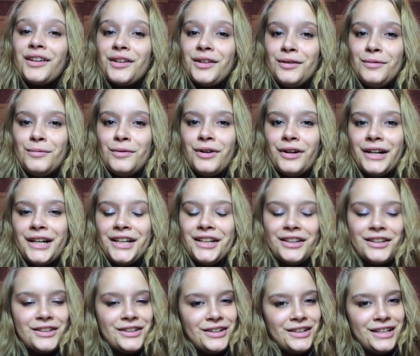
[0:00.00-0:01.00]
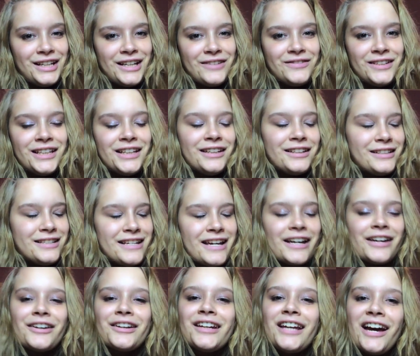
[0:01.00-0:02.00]
Good morning, good evening, good day,
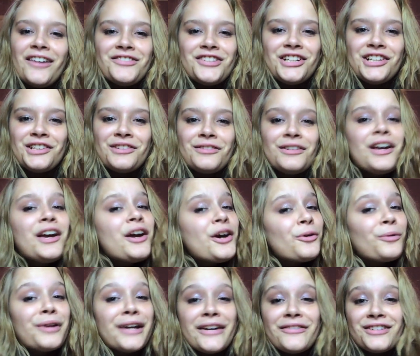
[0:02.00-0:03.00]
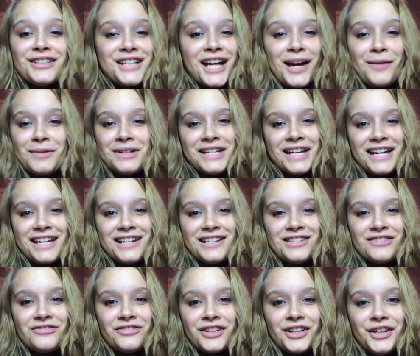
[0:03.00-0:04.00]
or good afternoon, whatever time of day it is
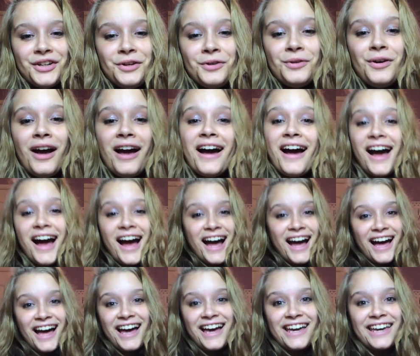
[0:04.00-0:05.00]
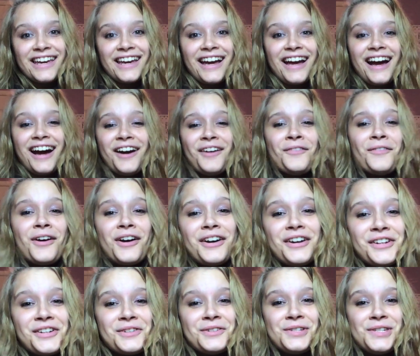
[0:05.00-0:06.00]
for you. Hi, how are
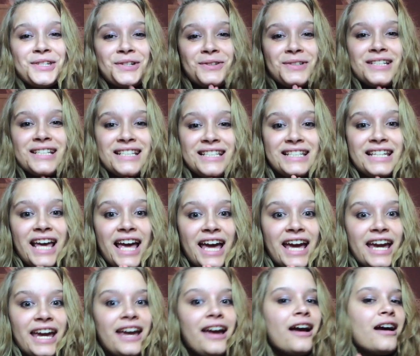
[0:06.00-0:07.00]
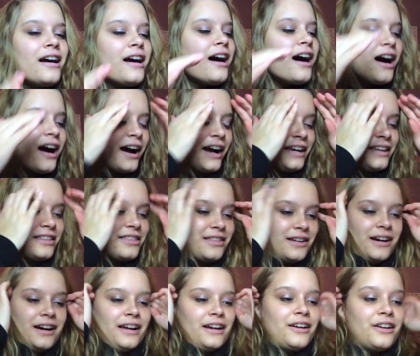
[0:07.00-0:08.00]
you? So today, I
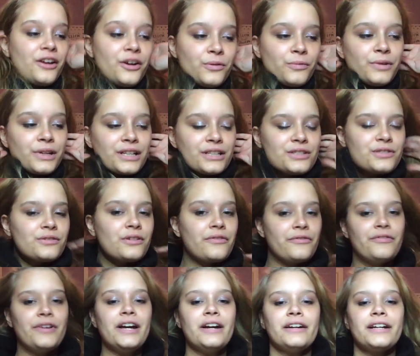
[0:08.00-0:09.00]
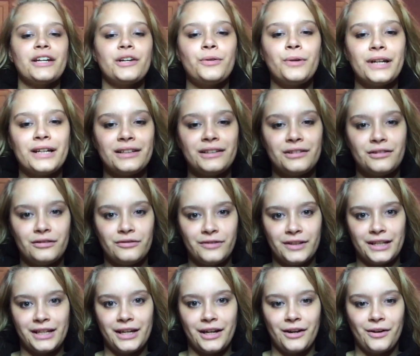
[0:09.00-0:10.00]
thought we could do a very quick little
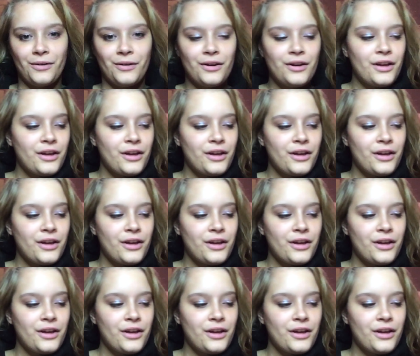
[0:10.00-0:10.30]
video